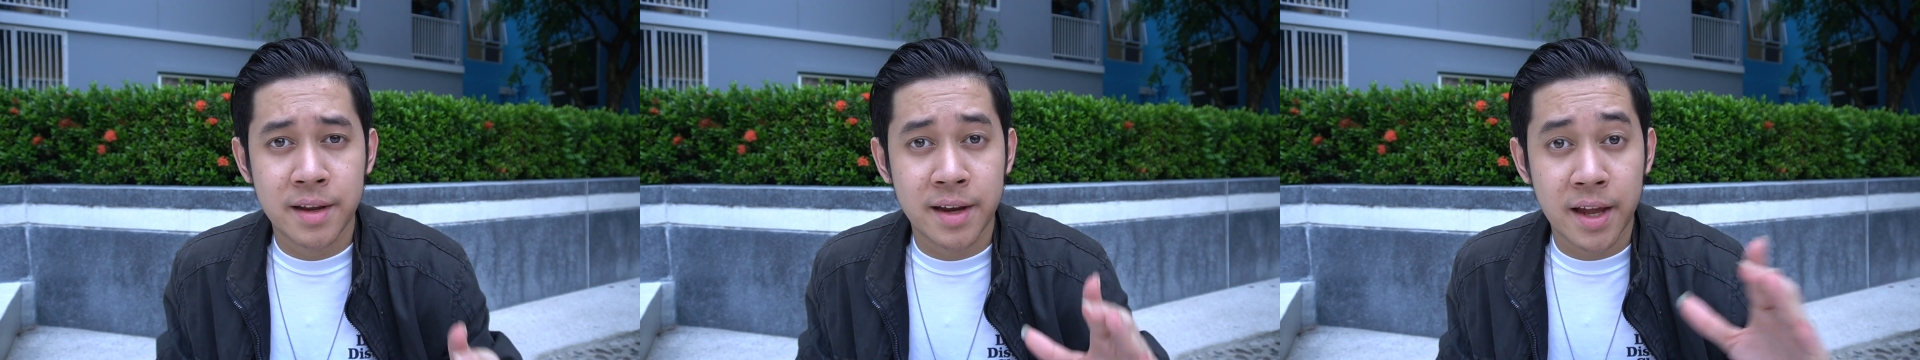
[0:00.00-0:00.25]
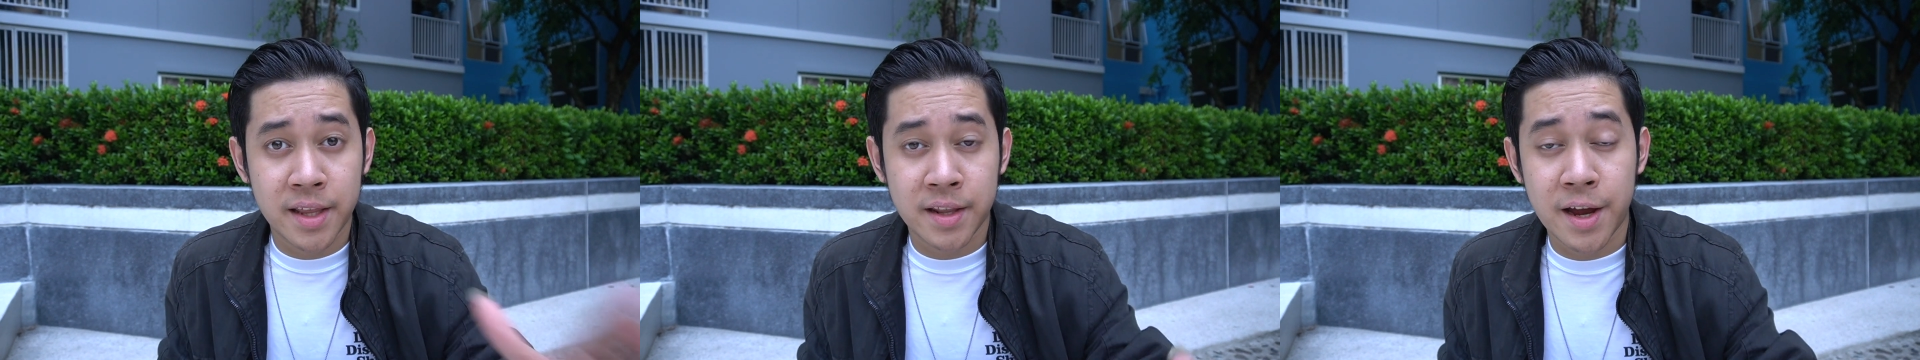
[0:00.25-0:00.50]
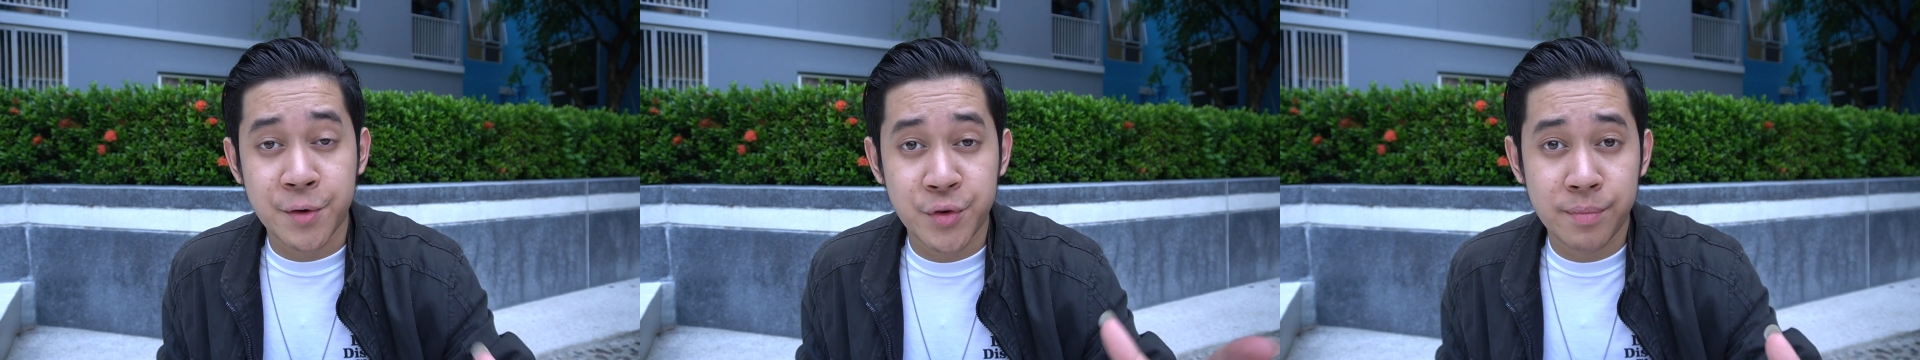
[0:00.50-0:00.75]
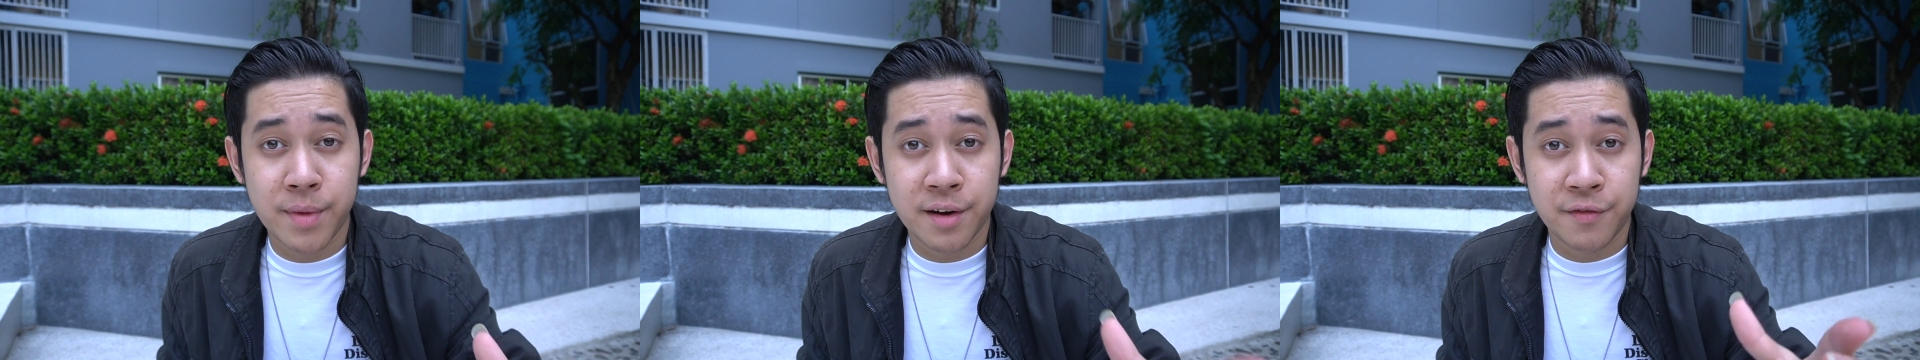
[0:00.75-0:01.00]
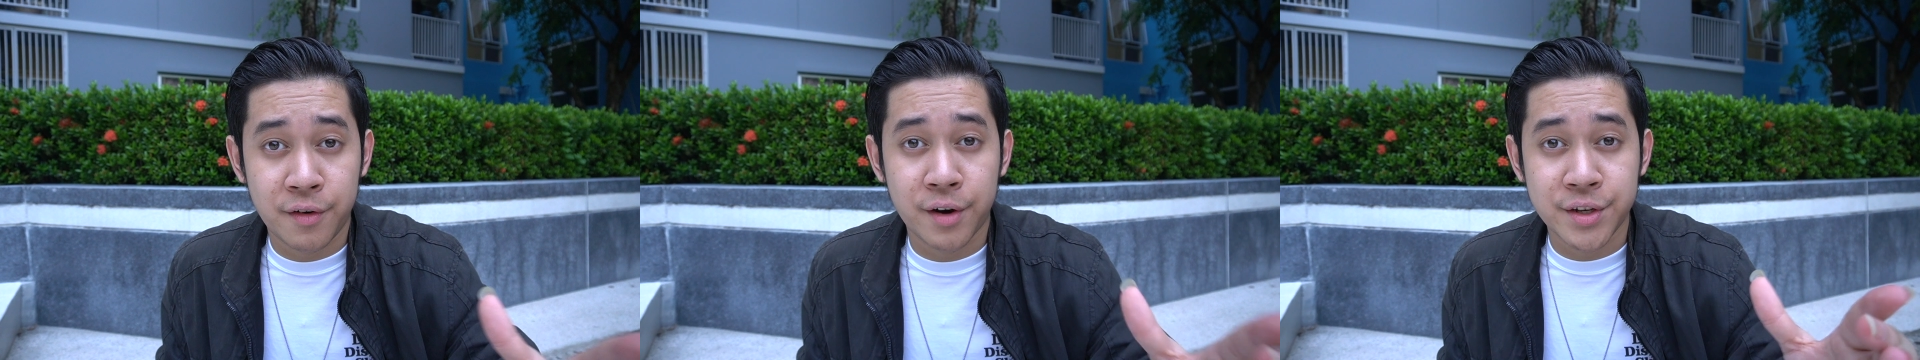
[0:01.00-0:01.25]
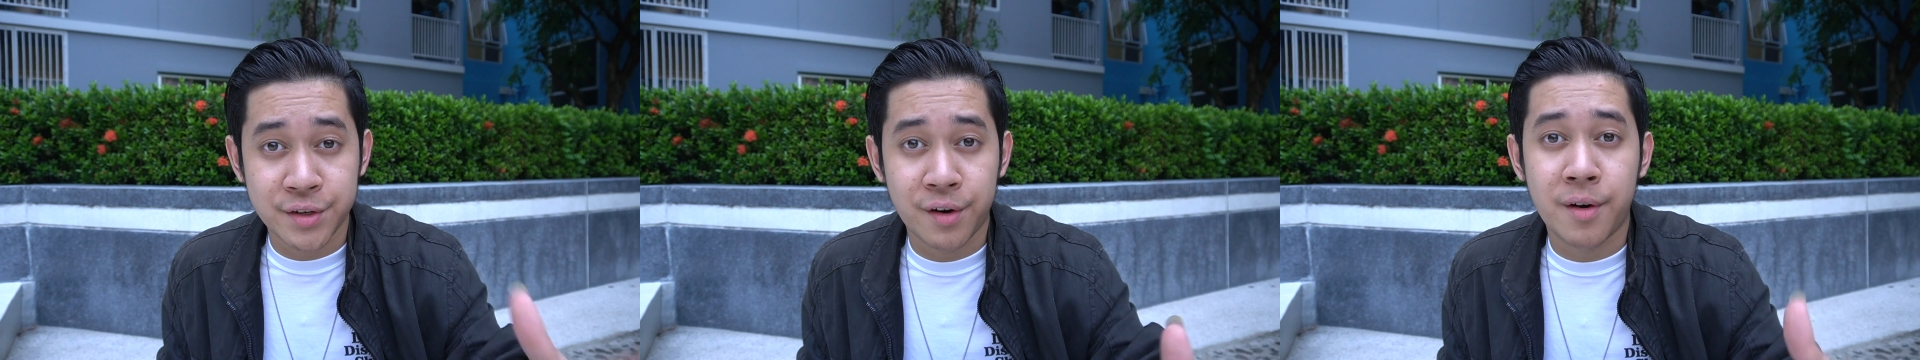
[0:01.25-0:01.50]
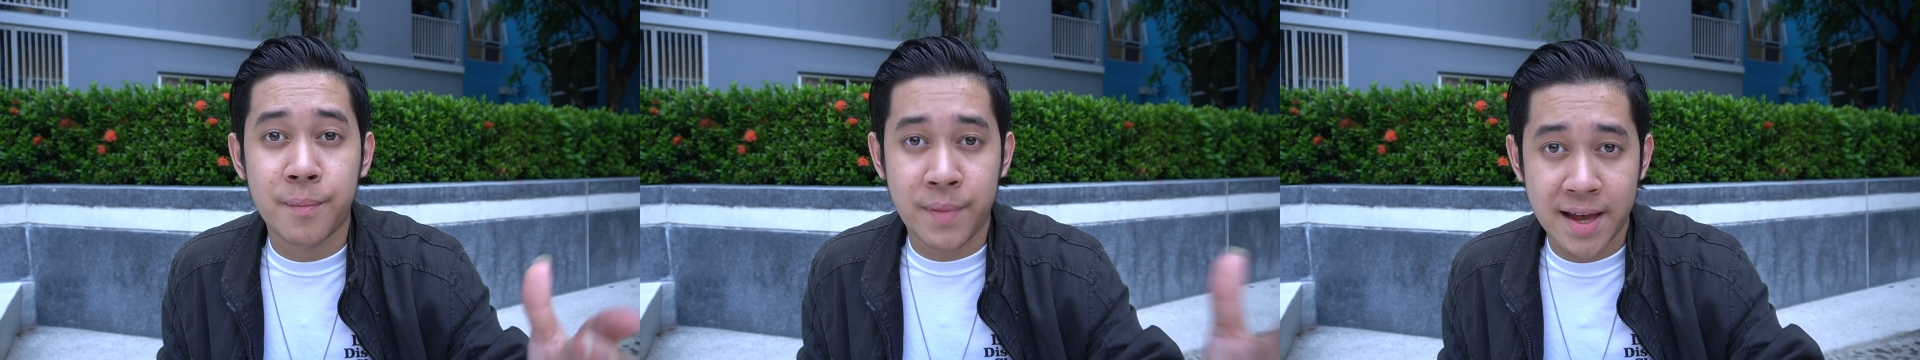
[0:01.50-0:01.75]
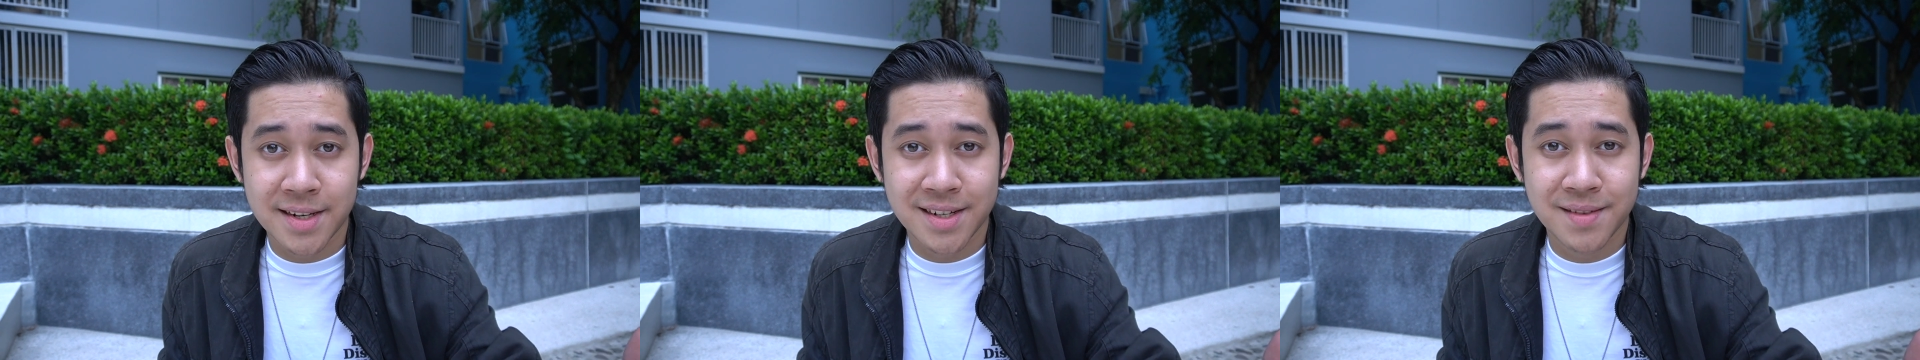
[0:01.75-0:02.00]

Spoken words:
getting a treatment for your pet.